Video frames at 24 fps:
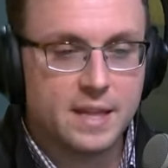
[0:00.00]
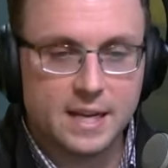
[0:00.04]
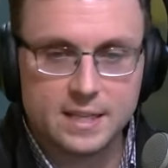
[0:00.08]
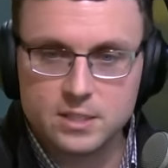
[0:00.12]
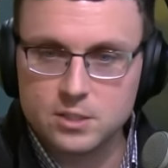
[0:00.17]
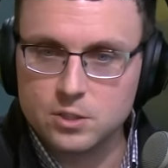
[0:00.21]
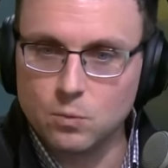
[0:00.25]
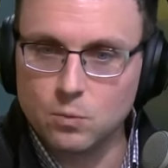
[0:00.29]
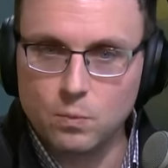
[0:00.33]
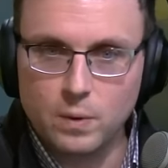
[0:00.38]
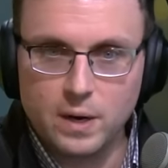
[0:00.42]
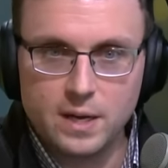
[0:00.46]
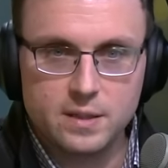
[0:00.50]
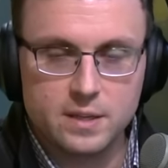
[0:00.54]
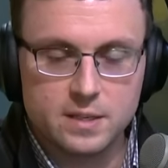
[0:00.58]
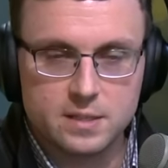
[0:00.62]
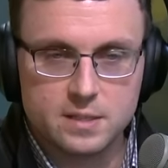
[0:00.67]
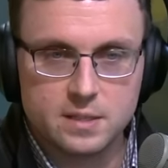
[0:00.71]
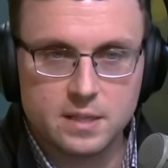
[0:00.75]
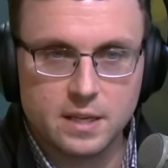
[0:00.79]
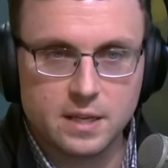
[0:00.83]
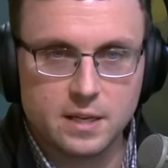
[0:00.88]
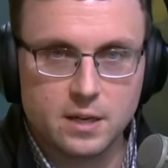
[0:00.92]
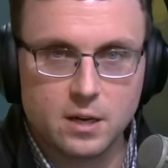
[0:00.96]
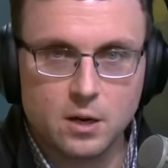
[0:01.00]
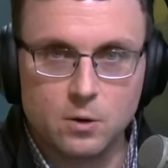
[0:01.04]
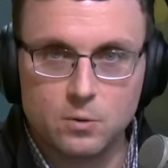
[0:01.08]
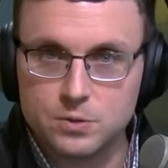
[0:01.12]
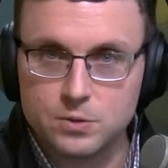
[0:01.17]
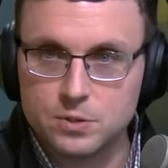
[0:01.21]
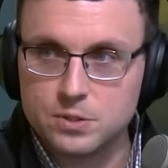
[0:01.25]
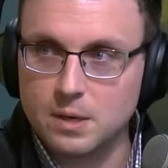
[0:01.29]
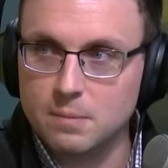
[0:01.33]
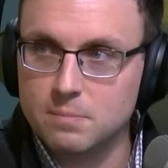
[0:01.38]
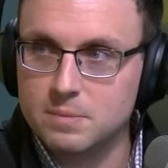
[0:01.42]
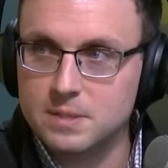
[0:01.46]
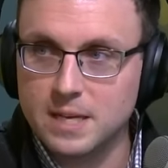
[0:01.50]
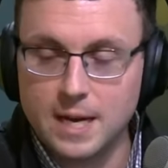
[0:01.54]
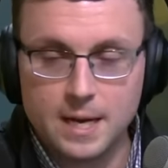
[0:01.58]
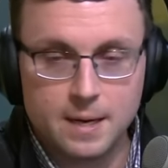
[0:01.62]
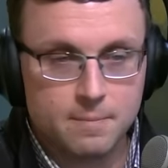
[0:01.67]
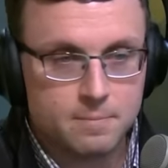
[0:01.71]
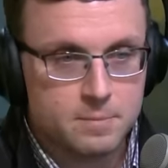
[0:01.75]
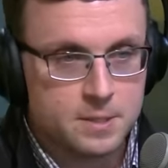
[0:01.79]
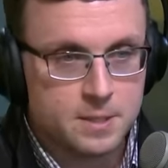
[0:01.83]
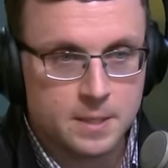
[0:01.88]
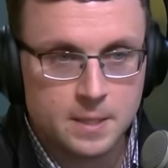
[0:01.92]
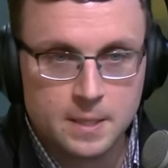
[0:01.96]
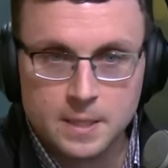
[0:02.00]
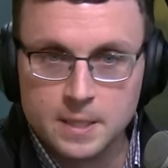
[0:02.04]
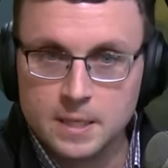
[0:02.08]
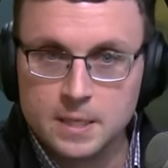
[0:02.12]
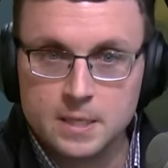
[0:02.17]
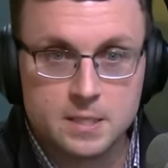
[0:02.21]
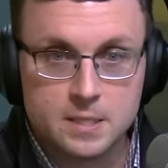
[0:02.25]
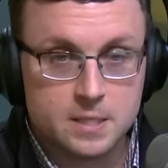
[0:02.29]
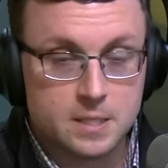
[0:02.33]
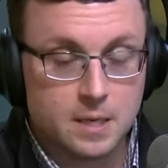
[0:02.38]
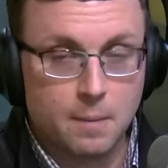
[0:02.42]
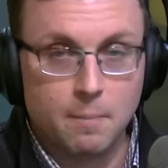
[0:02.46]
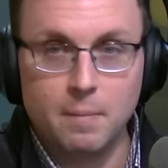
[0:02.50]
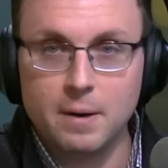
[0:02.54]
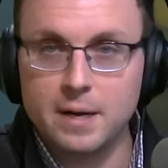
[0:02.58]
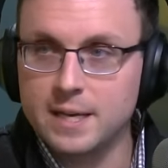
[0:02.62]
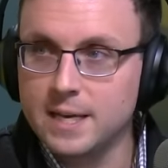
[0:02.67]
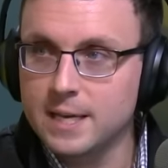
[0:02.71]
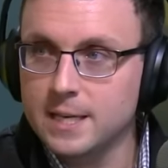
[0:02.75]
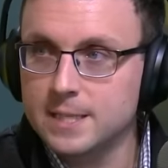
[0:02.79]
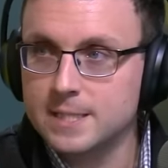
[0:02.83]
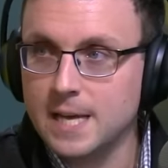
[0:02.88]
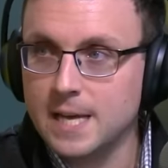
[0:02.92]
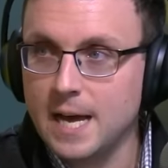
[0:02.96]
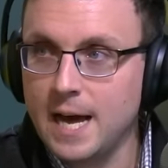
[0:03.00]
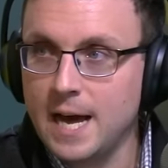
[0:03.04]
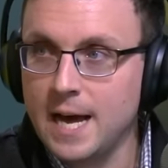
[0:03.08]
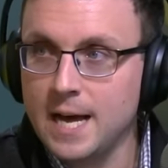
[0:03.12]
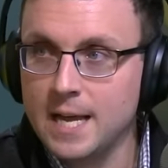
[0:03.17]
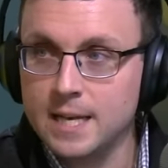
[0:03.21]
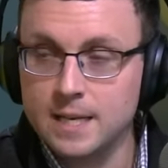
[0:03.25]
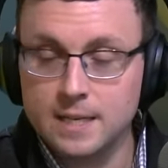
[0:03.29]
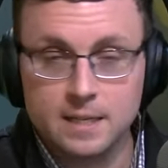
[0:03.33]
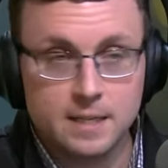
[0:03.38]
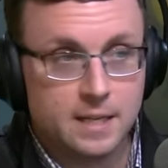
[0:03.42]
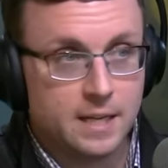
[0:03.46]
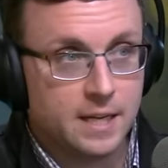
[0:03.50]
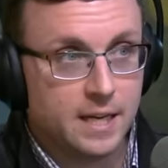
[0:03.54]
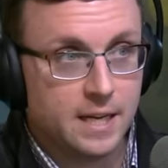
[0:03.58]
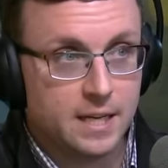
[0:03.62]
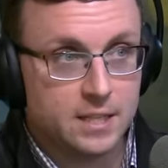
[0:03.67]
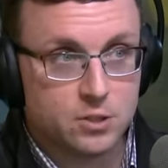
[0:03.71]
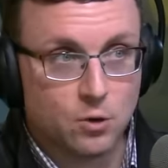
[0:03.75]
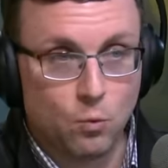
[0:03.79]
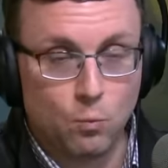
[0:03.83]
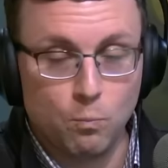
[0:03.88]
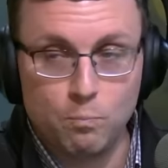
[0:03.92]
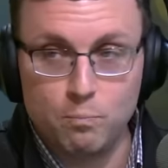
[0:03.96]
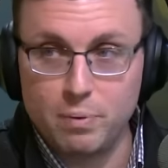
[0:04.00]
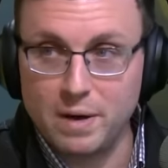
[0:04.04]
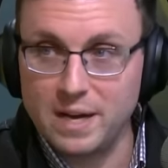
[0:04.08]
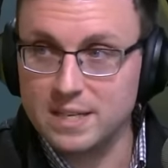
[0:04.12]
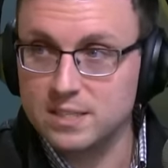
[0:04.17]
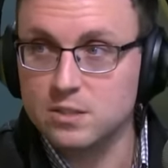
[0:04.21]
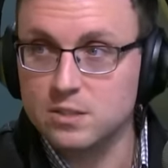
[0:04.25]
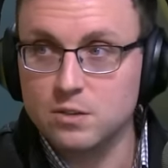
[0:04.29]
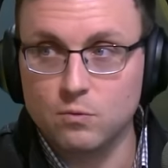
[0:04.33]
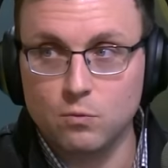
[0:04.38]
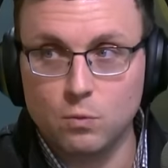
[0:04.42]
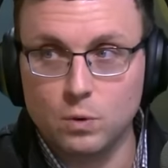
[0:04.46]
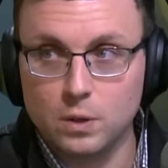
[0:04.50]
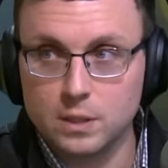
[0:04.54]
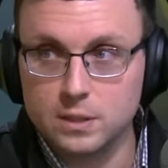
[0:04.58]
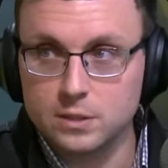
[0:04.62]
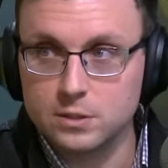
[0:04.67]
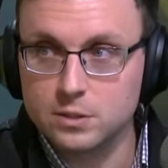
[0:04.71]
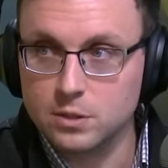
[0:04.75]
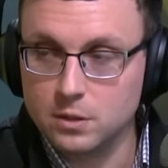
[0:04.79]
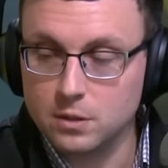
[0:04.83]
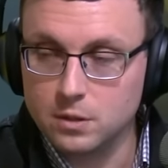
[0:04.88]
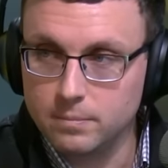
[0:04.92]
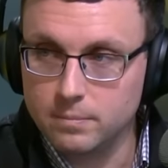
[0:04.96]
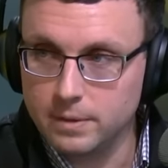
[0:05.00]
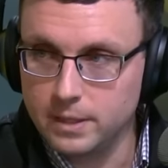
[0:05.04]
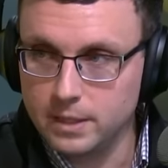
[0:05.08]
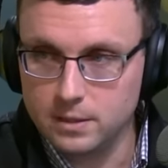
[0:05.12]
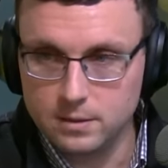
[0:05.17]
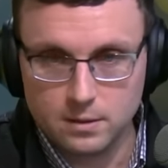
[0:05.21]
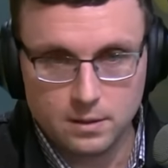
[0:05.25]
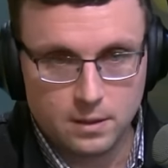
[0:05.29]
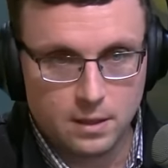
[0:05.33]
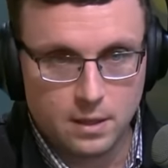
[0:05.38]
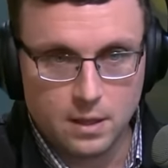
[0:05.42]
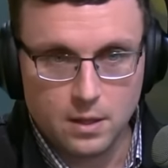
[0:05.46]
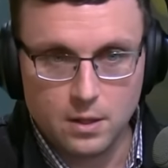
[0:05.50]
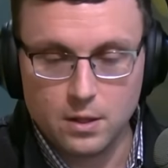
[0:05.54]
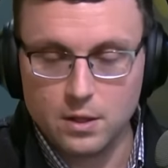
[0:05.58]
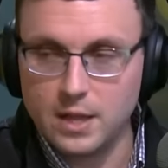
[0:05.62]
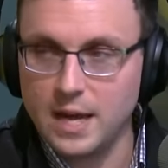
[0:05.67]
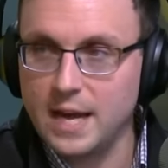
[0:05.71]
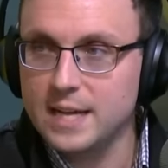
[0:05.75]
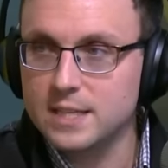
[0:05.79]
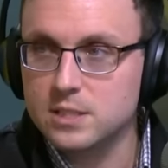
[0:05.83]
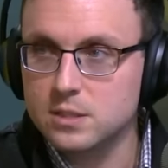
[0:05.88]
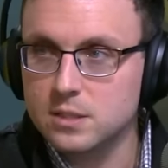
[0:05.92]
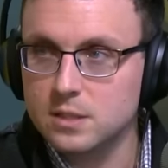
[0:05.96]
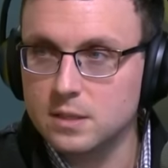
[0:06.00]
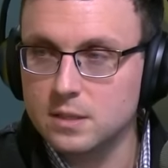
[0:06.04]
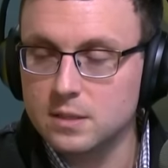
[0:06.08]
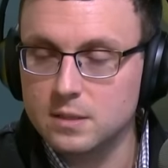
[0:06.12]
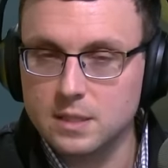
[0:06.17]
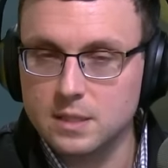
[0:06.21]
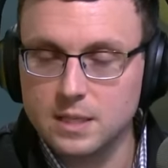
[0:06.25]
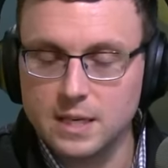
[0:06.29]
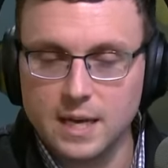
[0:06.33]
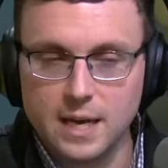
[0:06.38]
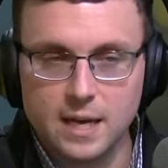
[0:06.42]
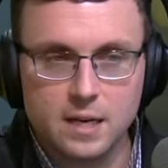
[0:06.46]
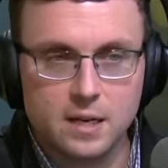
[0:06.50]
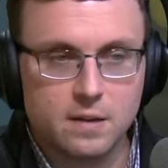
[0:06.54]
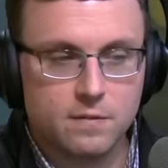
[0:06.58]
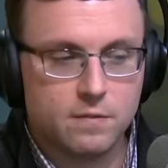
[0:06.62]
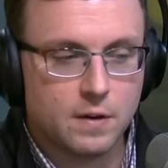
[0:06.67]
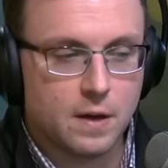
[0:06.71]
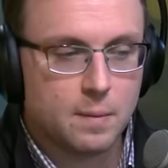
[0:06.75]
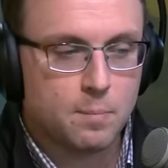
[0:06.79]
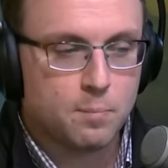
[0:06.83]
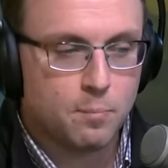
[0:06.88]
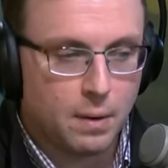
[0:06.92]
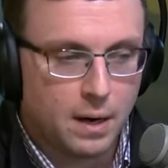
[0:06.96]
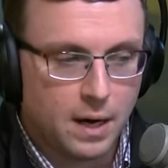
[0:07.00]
That's the way this thing goes. Sometimes somebody gets hot. It's a best of one tournament. That's the end of it.